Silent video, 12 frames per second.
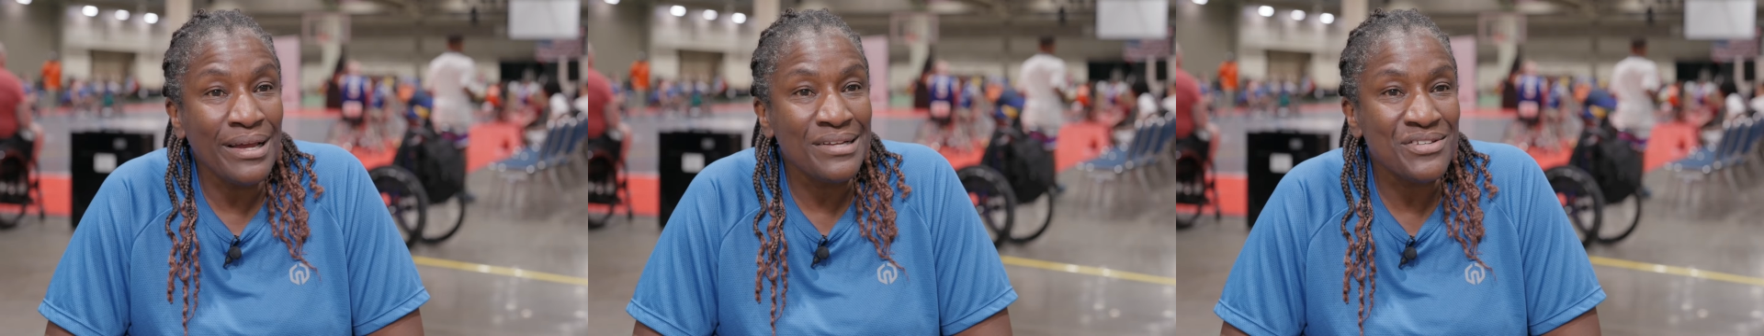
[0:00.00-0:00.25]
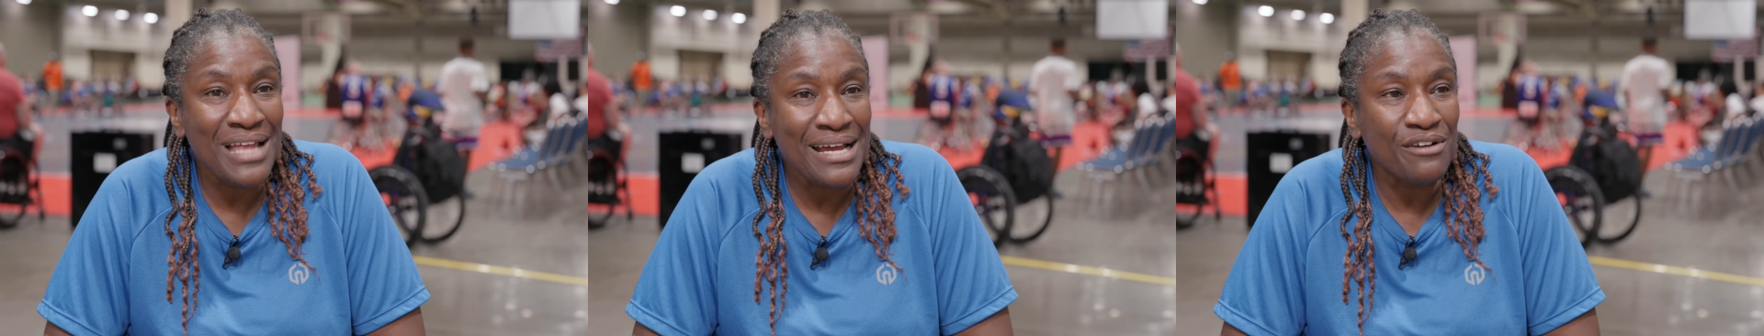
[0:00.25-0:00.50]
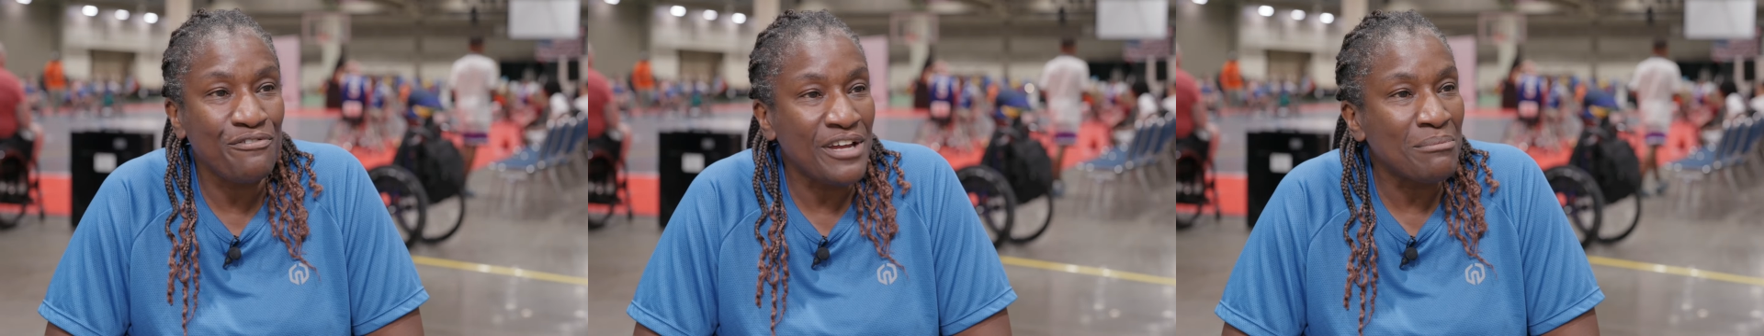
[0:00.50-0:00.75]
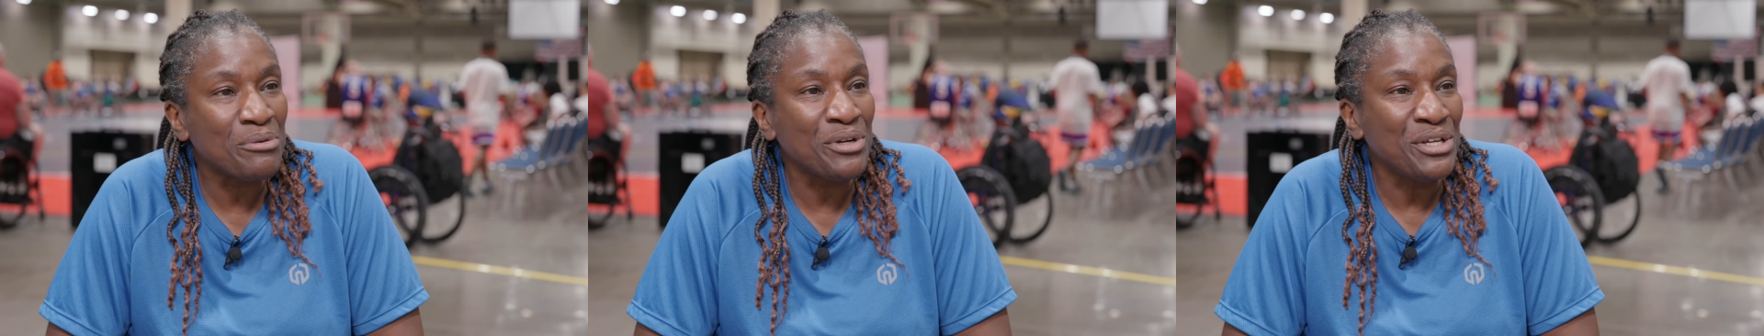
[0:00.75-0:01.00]
Well, it's like a
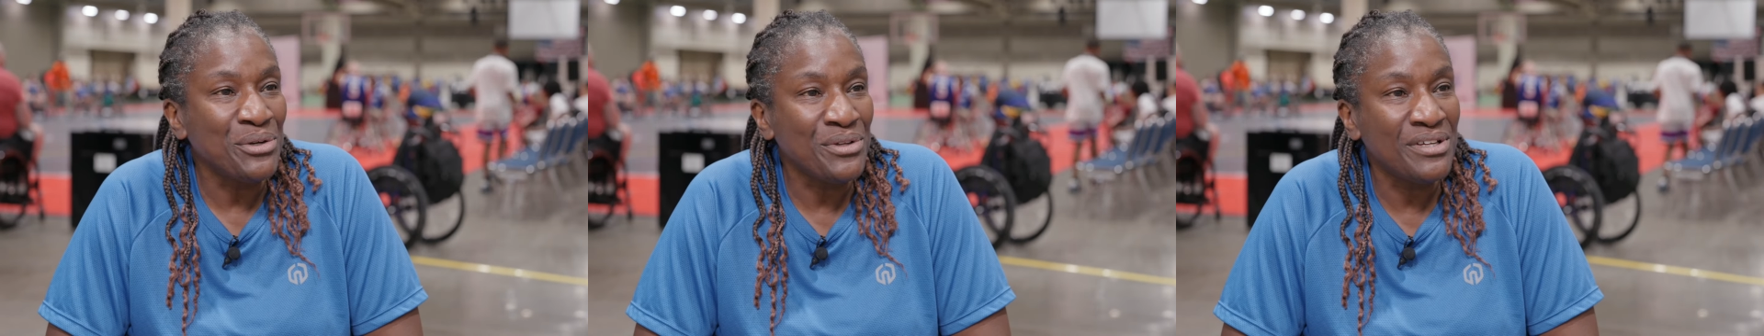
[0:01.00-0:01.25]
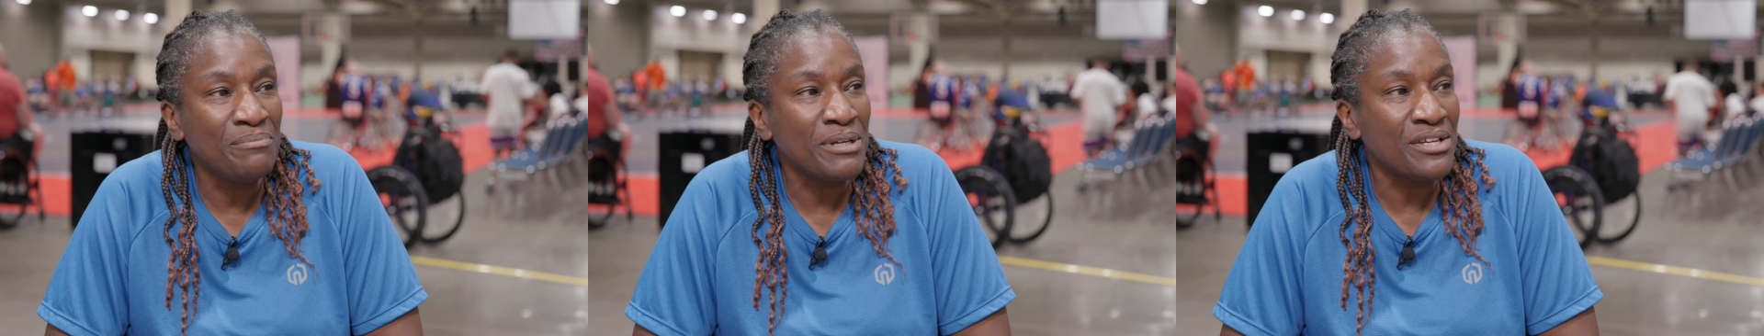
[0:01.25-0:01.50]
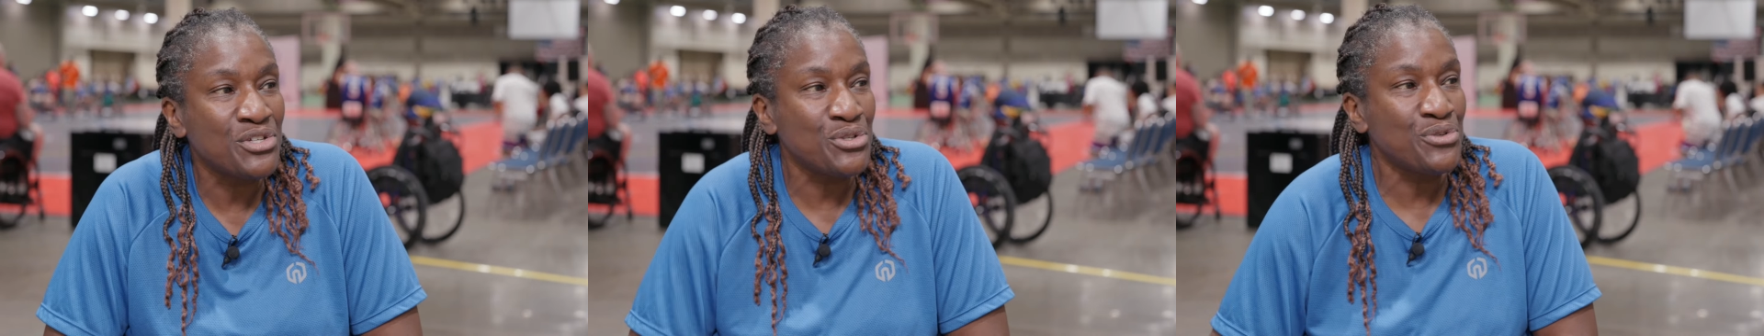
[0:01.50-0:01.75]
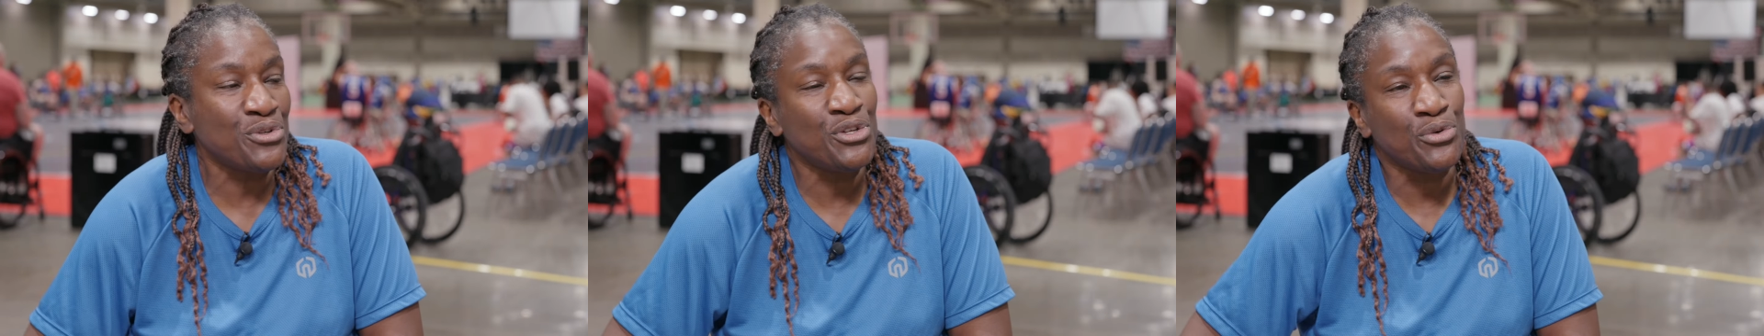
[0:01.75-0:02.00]
family reunion because
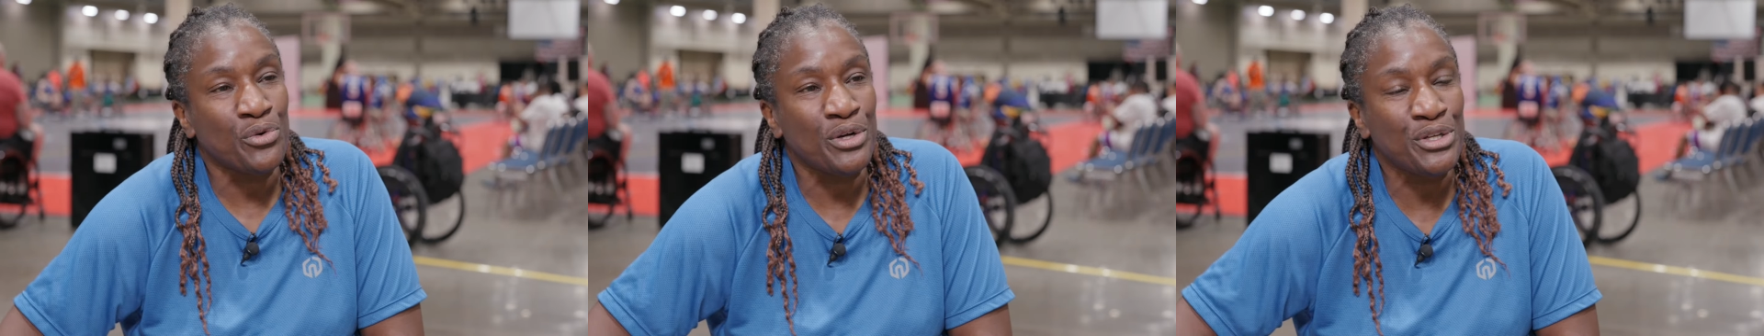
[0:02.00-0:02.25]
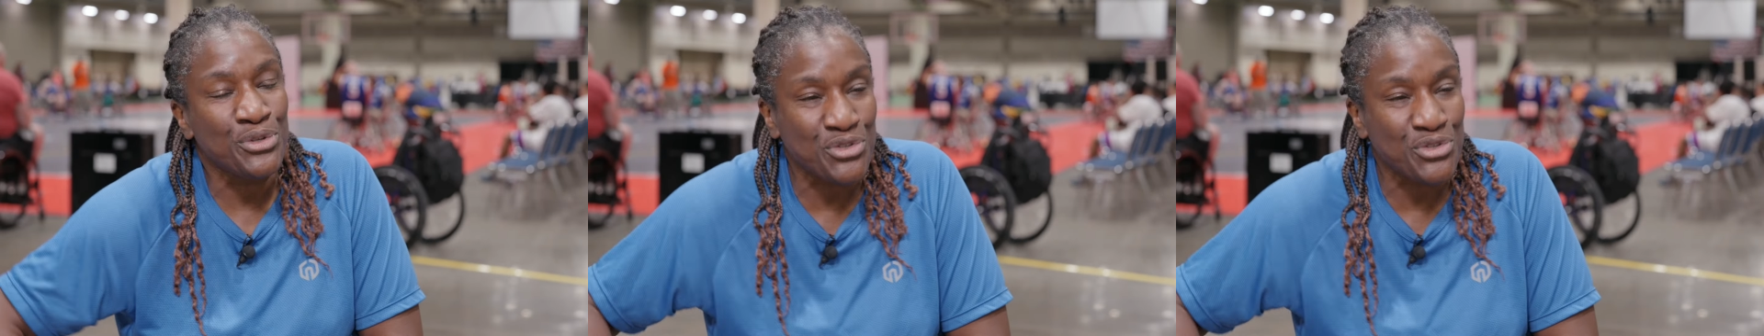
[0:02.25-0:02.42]
you